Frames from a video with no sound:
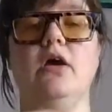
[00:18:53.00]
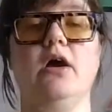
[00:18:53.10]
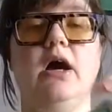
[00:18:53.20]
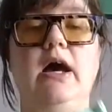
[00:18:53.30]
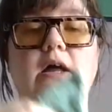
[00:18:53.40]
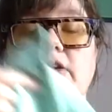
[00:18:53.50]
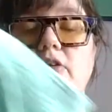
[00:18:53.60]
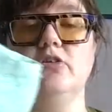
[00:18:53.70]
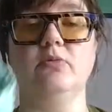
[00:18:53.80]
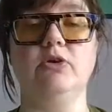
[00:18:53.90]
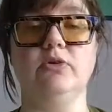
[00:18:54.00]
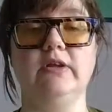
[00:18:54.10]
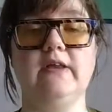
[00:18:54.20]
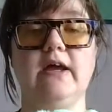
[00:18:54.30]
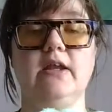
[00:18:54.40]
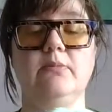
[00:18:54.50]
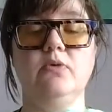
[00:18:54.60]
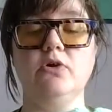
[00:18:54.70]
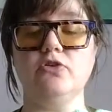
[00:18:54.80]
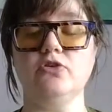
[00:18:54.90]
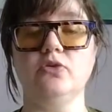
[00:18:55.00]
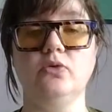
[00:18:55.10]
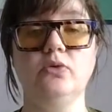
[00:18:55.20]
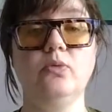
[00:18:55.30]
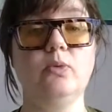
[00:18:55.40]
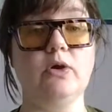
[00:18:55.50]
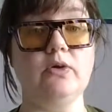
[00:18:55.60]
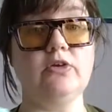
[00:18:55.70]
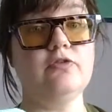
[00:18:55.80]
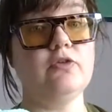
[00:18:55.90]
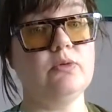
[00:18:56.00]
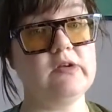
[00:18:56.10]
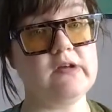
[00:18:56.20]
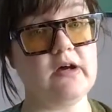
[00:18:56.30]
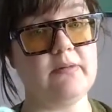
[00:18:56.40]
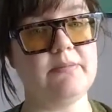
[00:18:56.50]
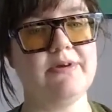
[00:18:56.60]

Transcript: And we don't need that anymore, so we're going to fold it up,